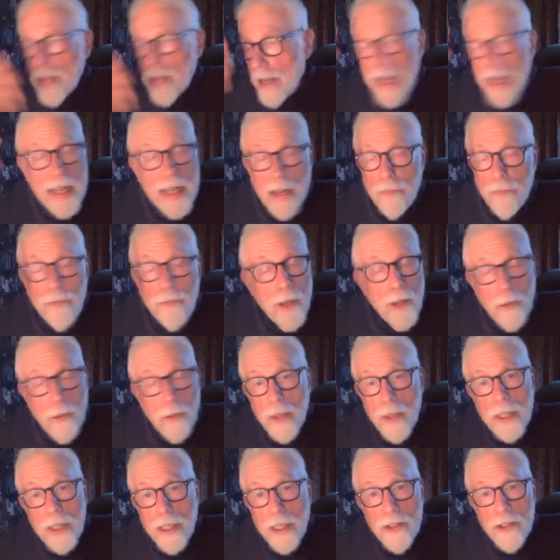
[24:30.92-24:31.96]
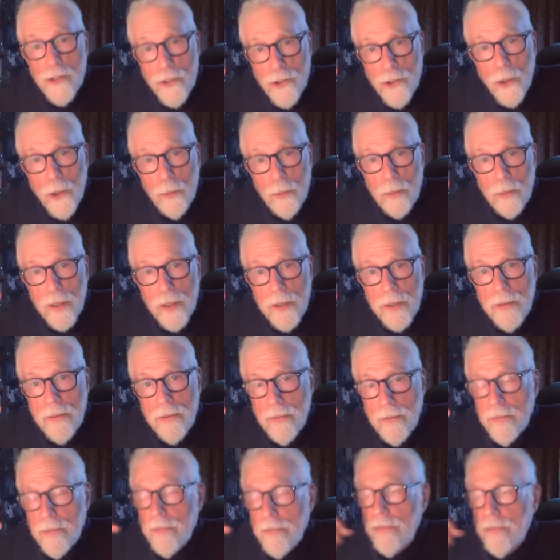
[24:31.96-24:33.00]
and I felt really stupid
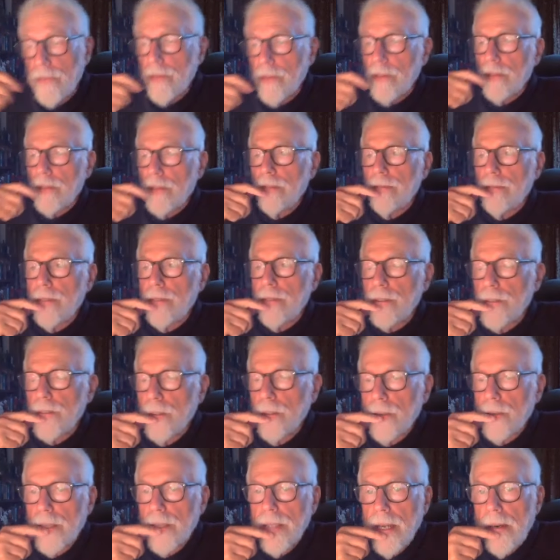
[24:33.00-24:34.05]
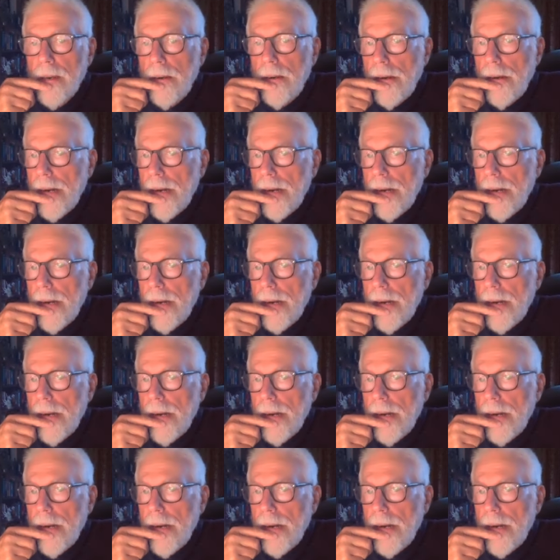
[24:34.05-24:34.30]
for doing that.